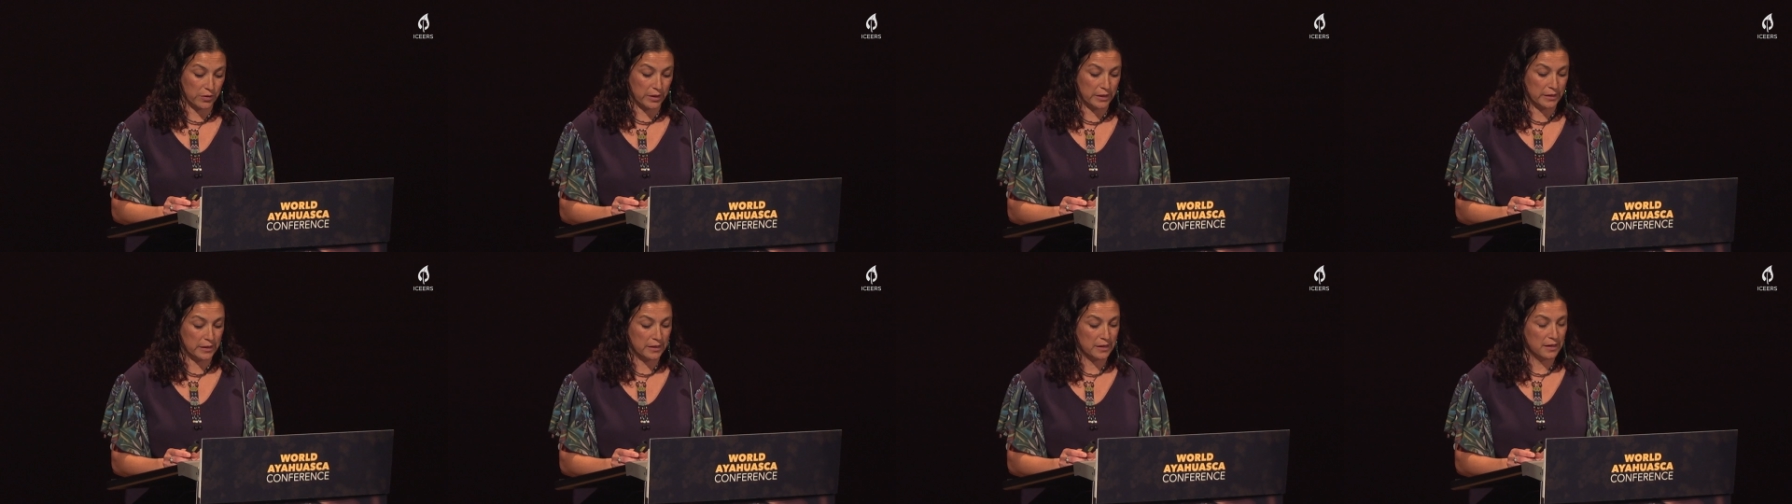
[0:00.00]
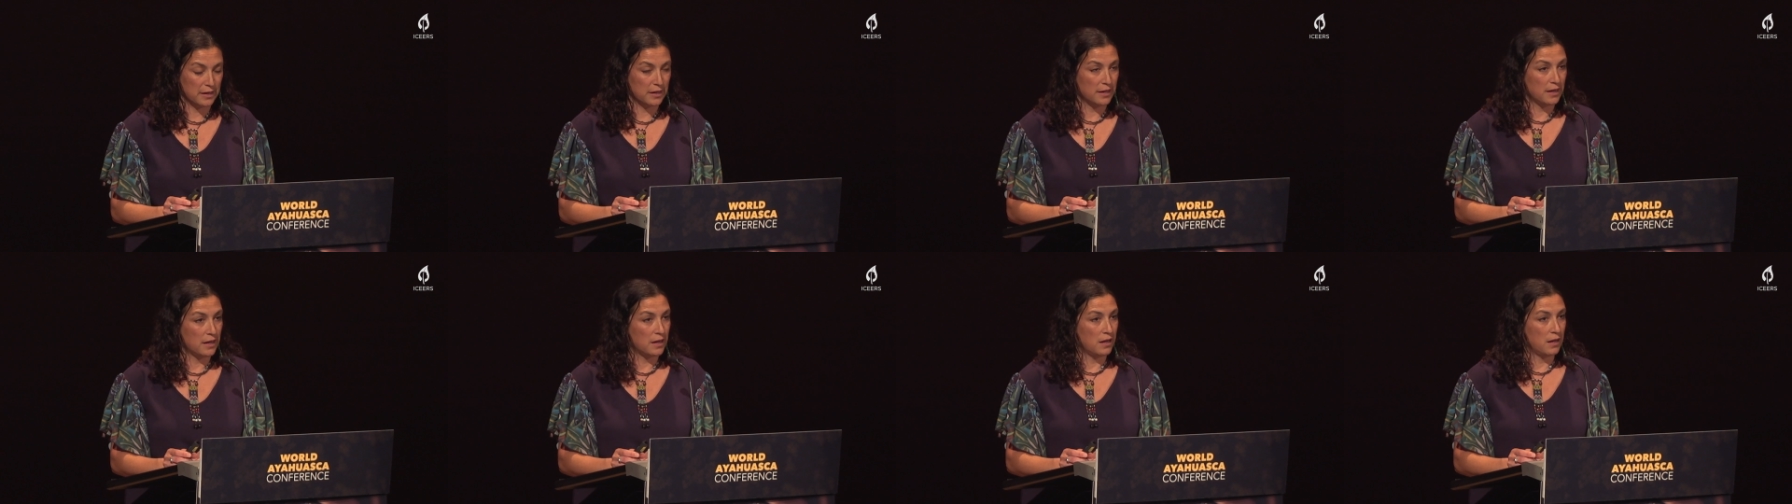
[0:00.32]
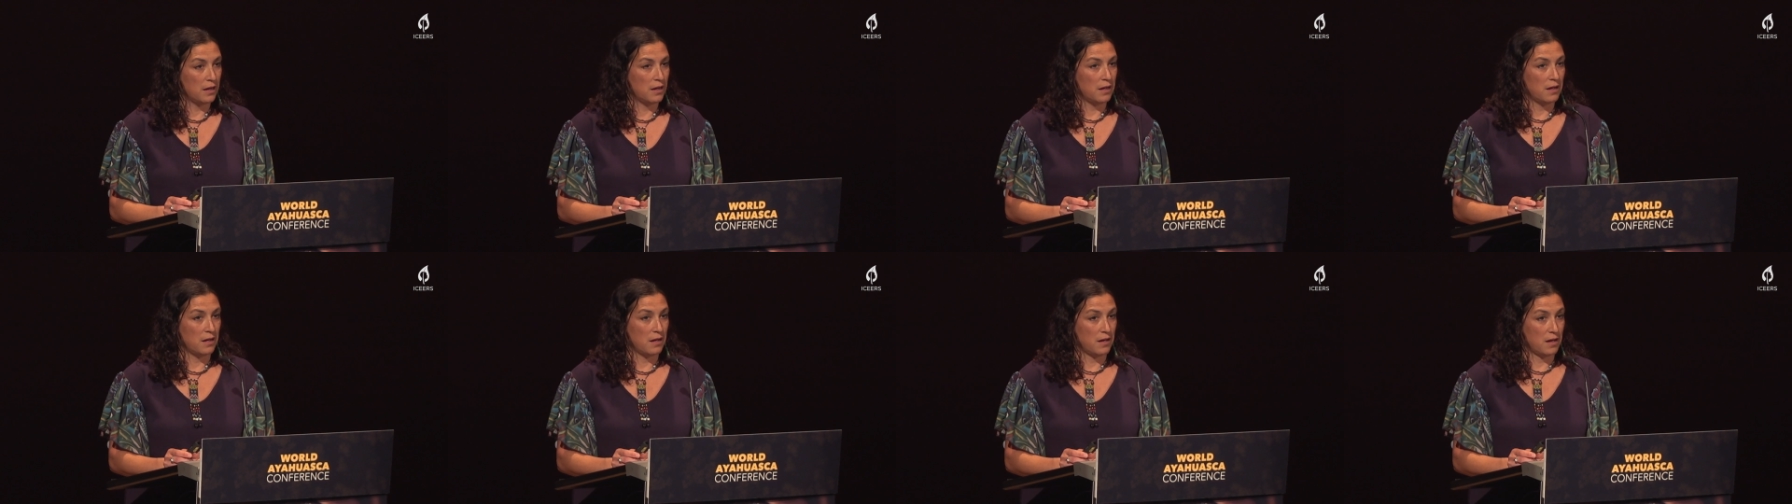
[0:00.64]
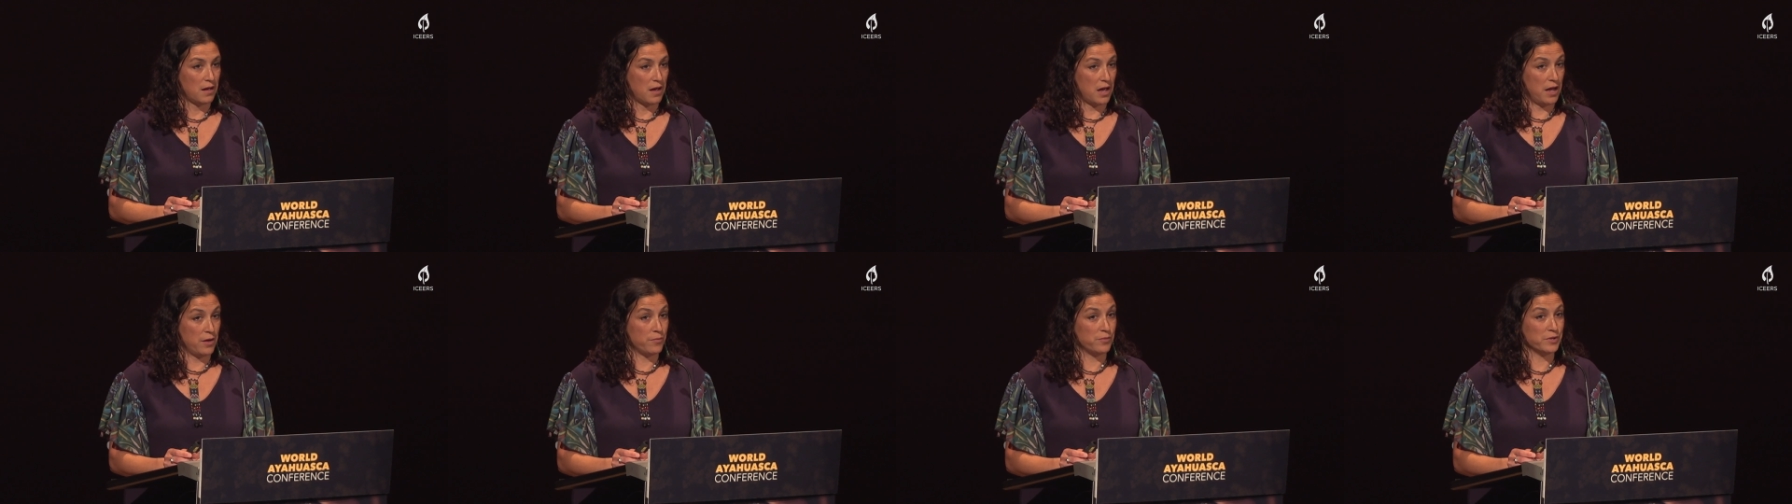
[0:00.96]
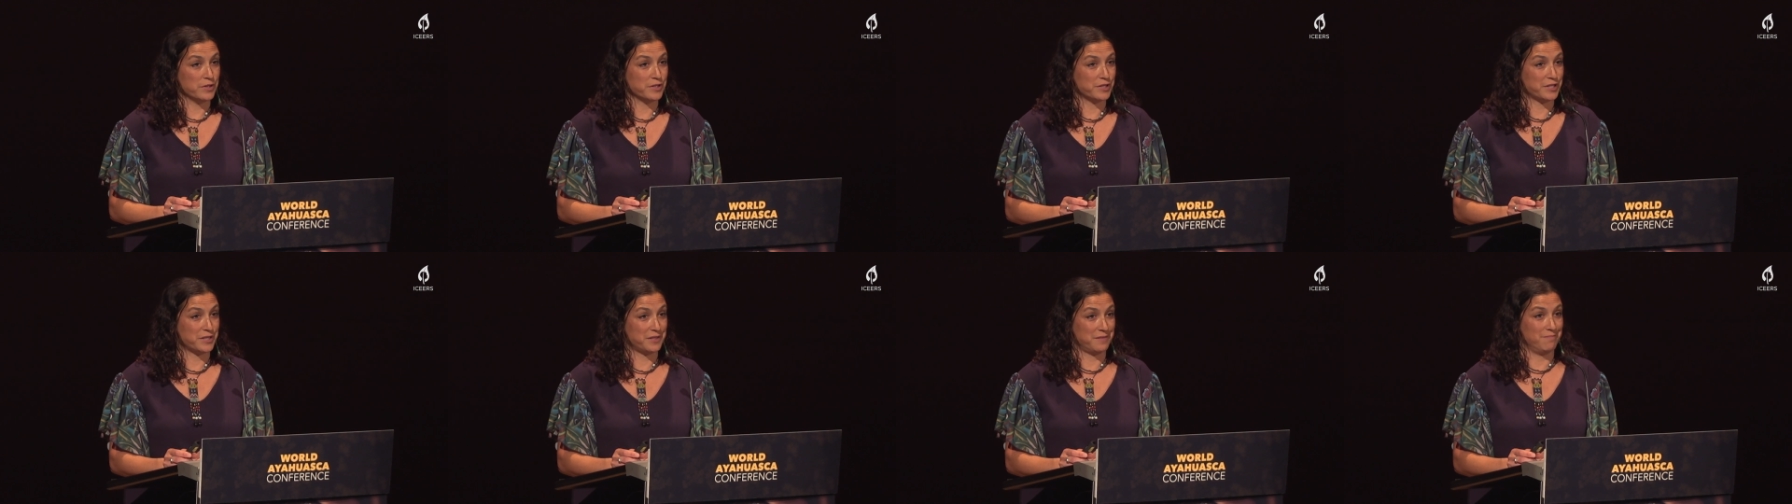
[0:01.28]
And I
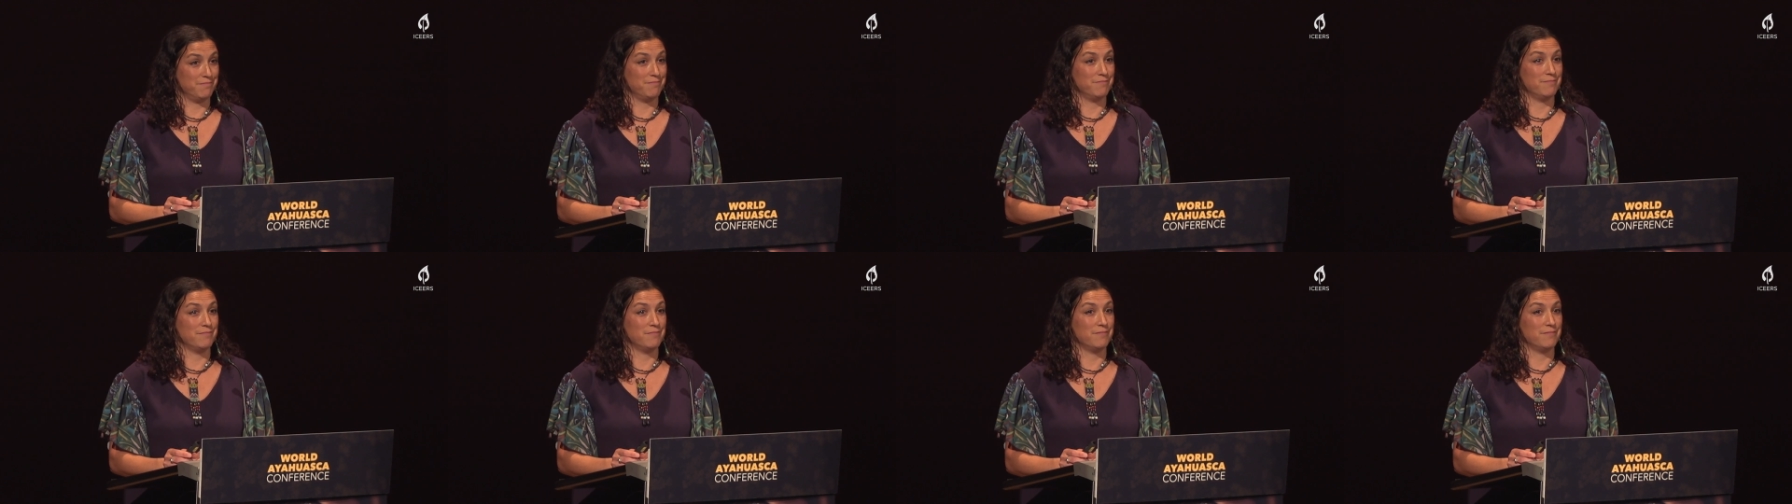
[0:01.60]
was